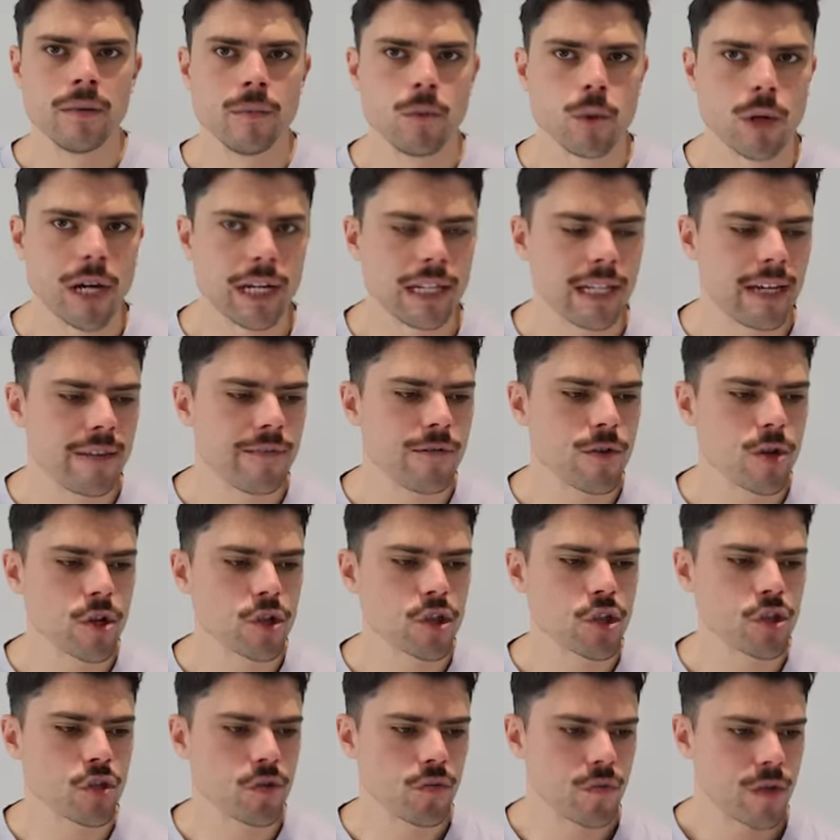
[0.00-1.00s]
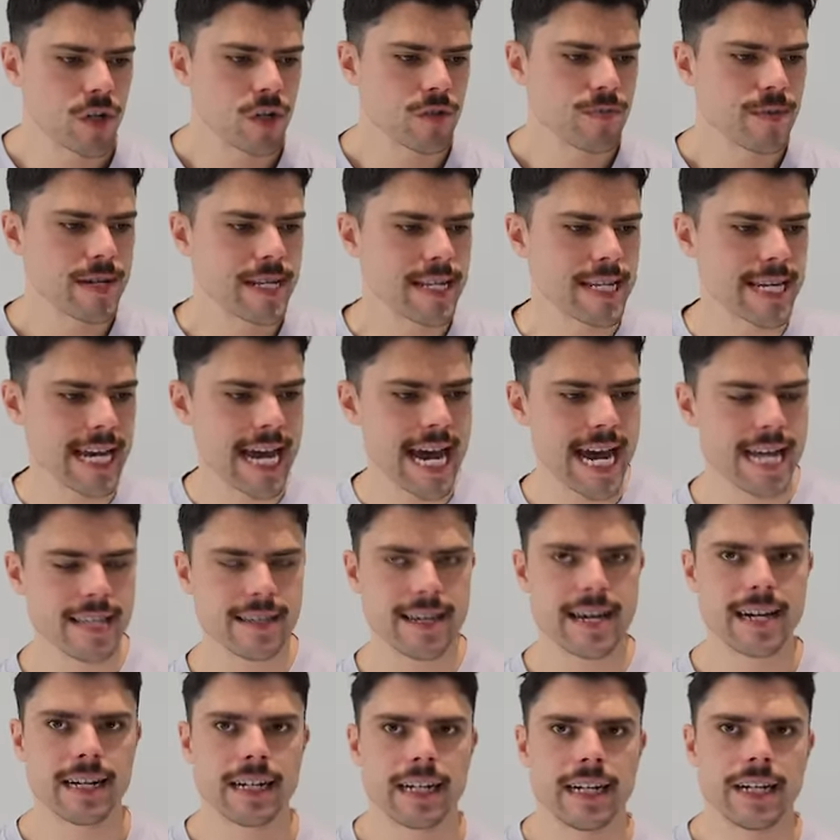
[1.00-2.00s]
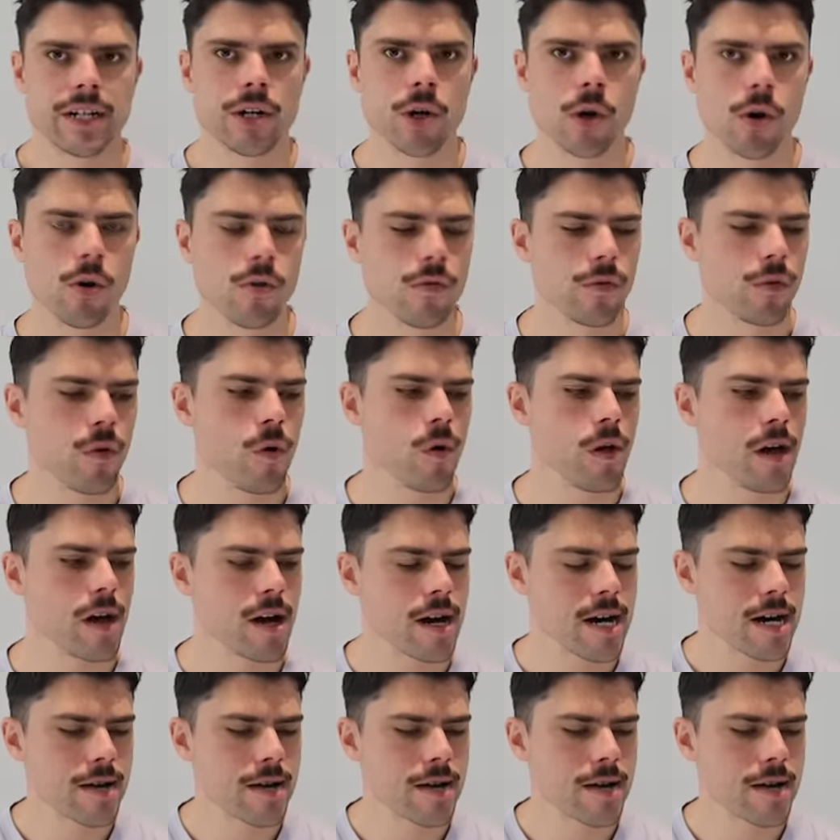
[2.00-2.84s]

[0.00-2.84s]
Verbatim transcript: Port Adelaide versus Richmond at Adelaide Oval.